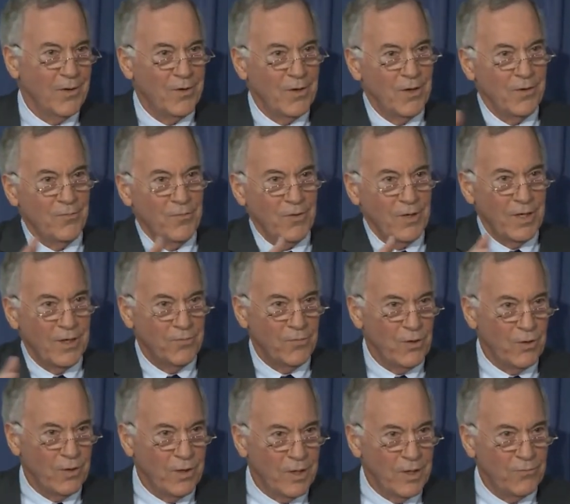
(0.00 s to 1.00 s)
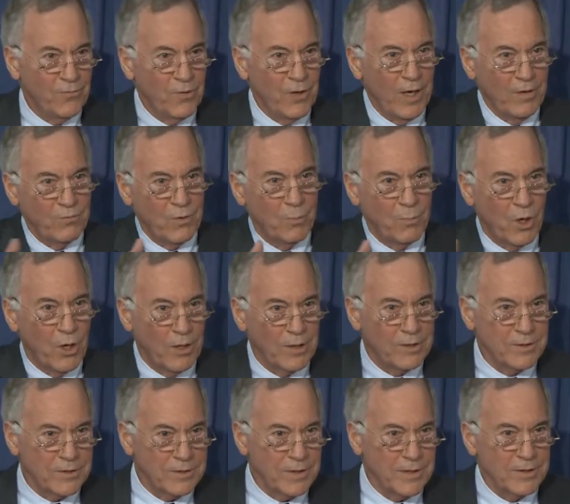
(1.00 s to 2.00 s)
if you if you have a
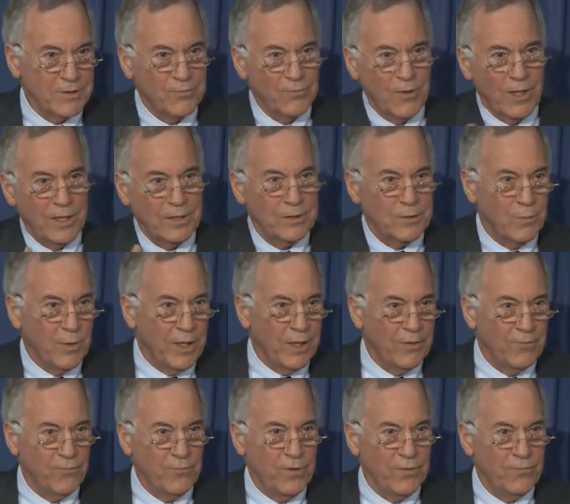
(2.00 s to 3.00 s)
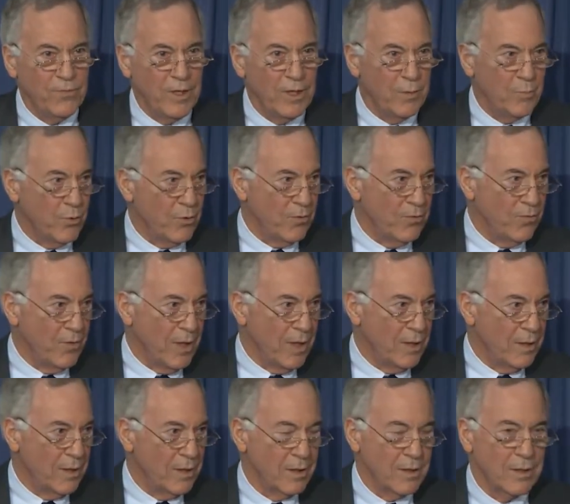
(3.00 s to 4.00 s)
margin that's fluctuating
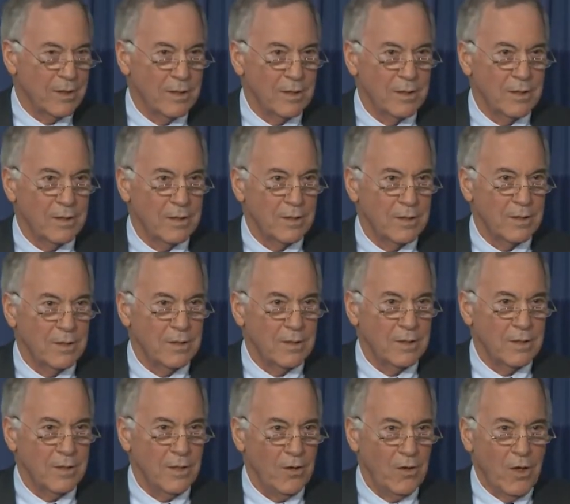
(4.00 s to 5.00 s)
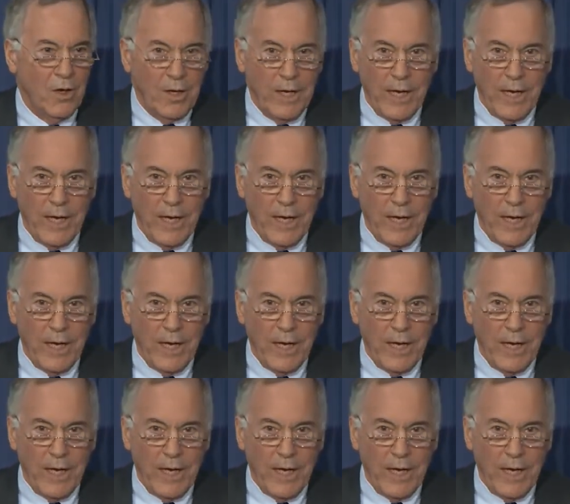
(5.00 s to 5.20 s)
15% on